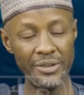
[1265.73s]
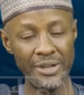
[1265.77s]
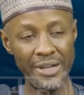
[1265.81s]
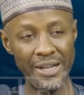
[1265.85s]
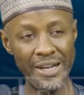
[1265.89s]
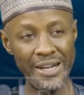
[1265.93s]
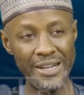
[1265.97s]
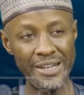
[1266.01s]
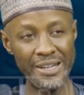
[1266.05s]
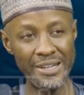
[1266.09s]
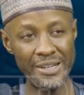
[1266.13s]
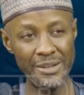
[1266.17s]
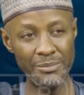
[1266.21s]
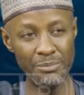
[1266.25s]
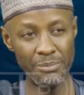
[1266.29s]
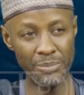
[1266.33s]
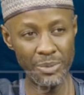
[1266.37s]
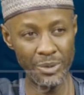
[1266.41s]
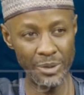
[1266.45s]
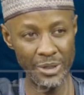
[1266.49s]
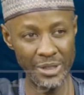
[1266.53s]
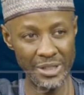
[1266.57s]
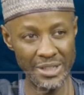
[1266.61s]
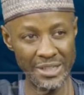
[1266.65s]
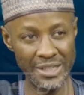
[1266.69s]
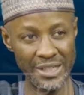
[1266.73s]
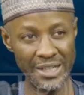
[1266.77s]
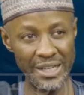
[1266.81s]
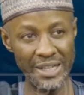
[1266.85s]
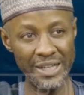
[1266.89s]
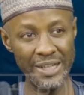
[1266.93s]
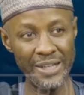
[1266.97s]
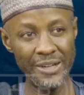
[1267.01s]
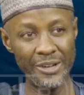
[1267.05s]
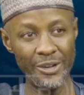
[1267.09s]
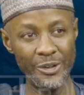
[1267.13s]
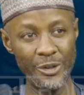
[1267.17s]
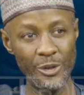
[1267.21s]
regarding the political
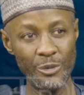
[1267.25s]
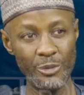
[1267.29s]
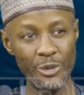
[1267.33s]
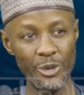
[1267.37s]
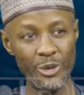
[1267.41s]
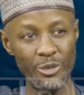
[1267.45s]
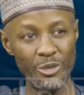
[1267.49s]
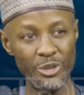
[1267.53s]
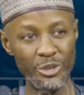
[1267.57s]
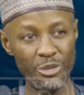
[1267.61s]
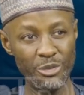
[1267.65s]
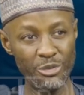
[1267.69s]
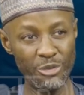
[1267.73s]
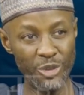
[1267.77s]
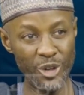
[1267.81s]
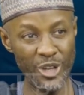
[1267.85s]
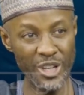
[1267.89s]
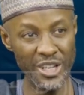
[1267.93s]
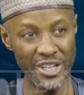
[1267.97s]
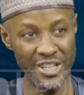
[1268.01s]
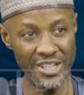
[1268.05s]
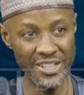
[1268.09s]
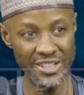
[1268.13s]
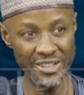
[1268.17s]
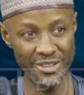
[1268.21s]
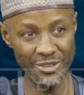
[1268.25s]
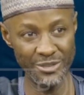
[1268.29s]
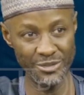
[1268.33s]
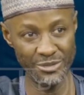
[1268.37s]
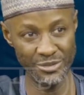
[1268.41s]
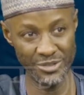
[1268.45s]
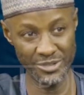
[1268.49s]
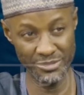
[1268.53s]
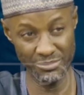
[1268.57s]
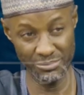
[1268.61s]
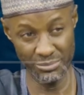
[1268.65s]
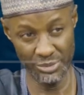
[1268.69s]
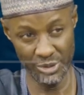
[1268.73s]
economy of the funding of
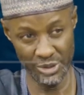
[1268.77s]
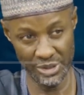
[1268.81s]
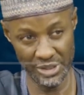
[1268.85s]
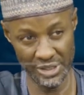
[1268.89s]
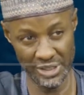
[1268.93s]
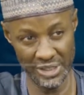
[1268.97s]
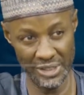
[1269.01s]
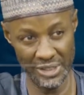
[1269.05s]
both